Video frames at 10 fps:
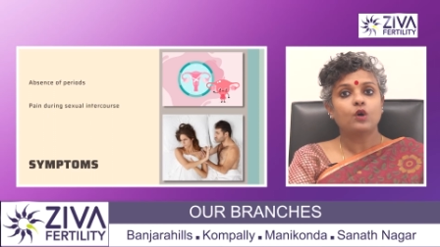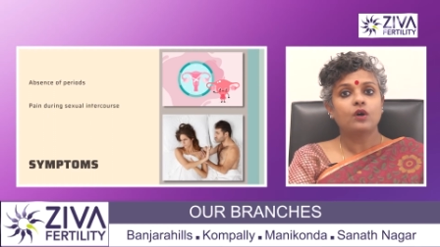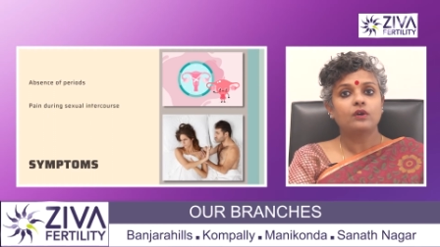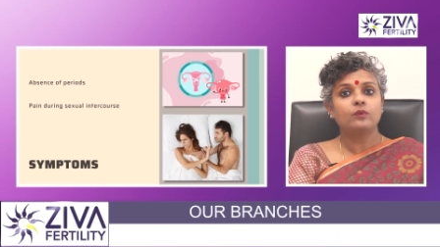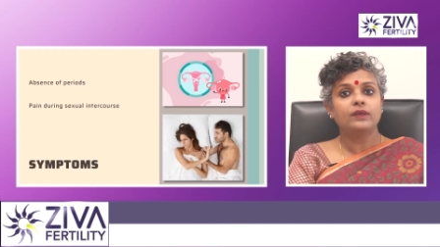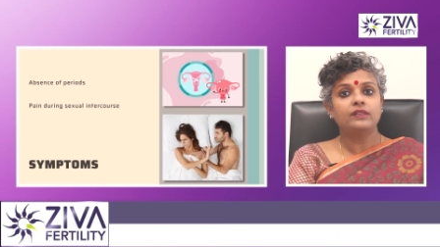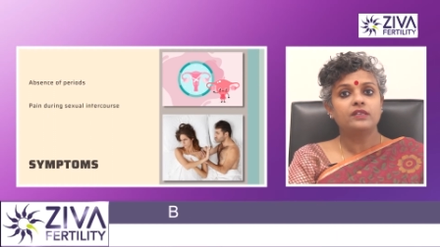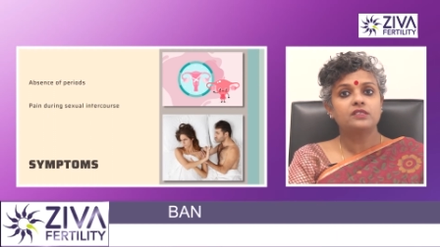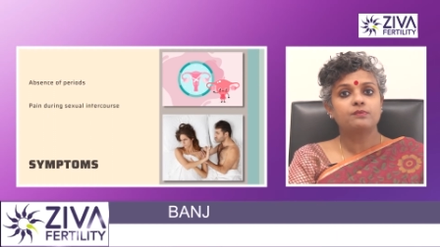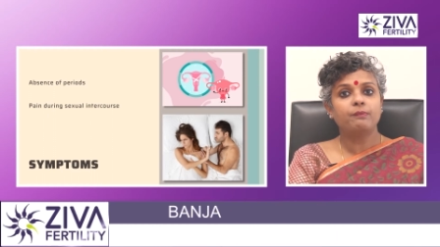or when
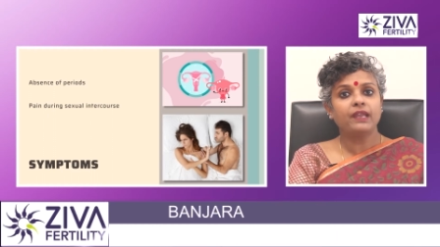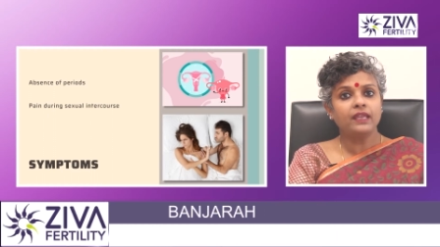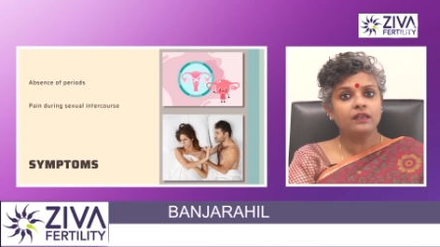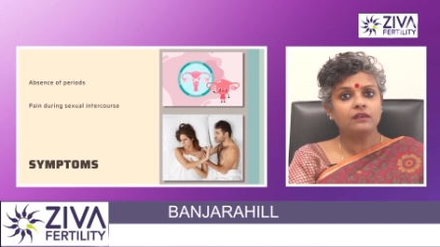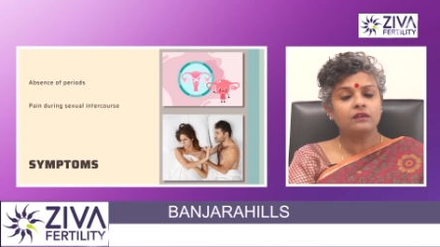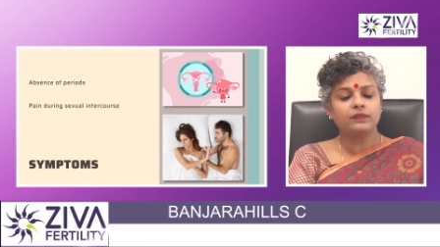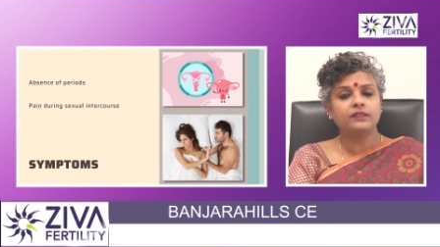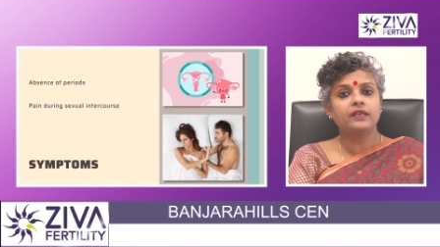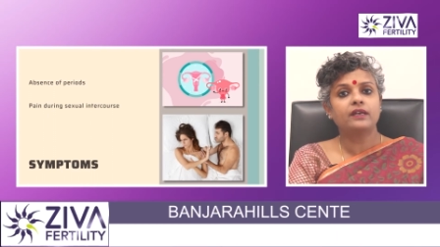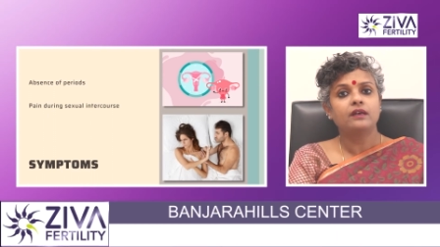there is pain when
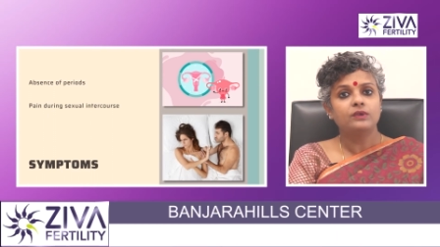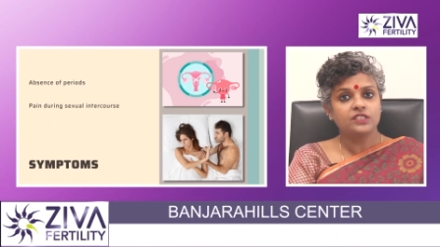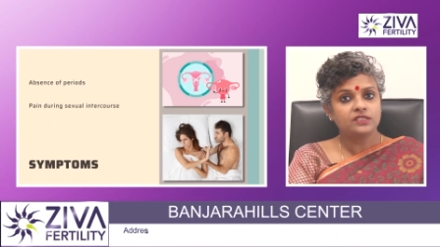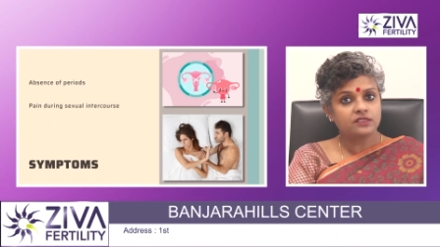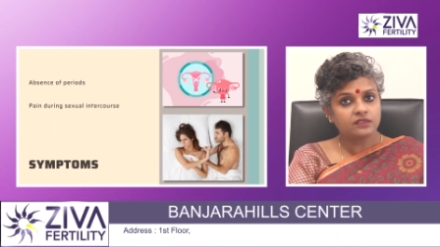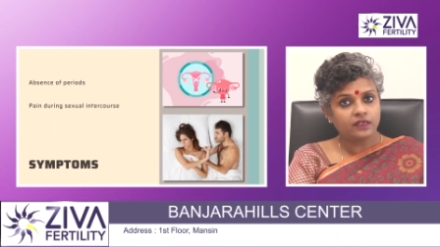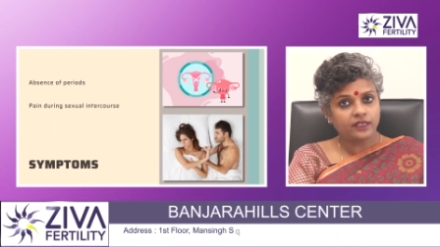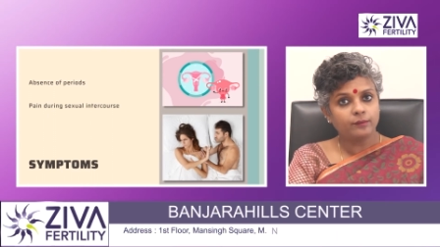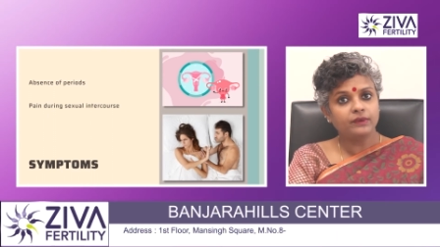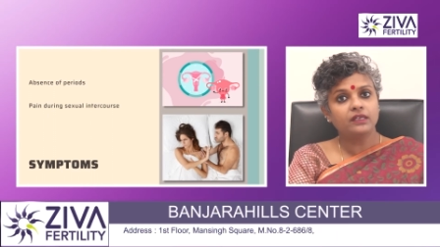there when she's
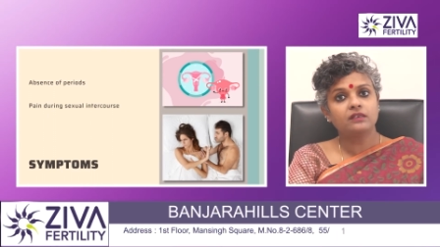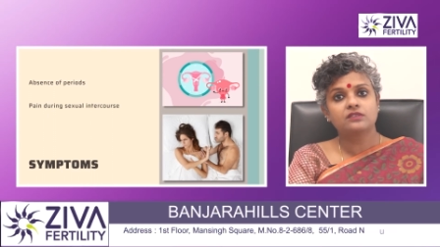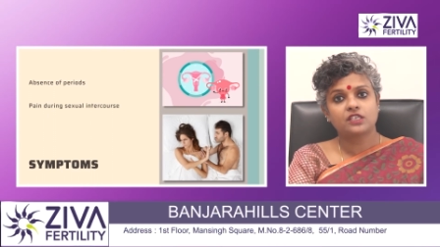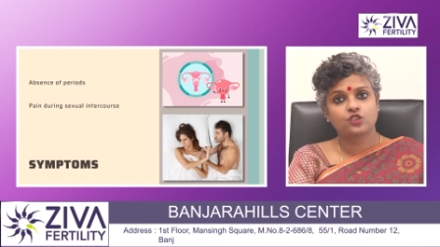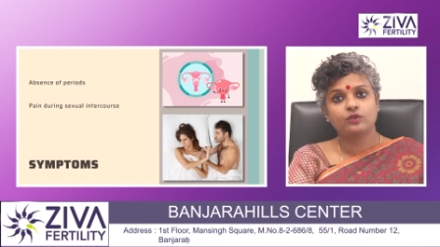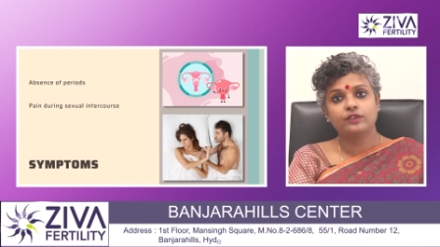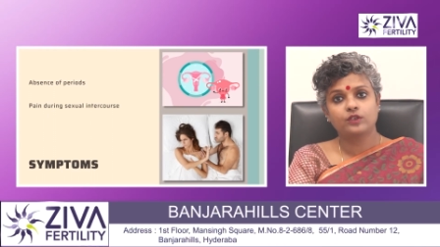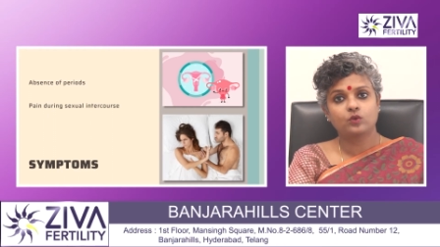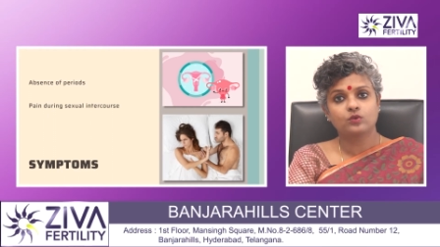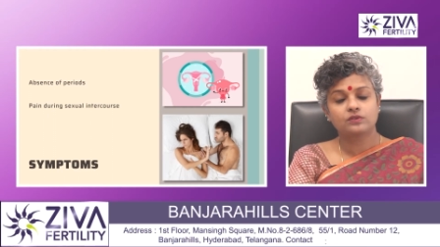attempting sexual
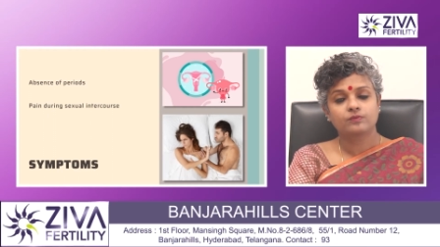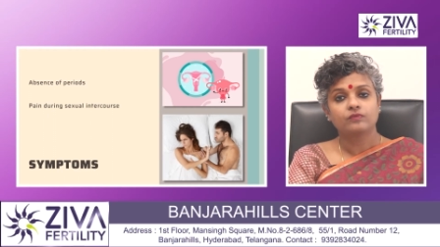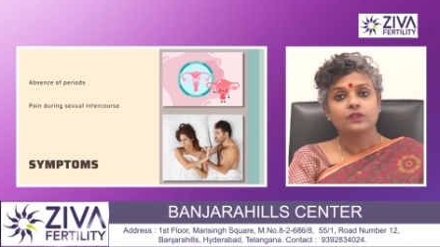intercourse.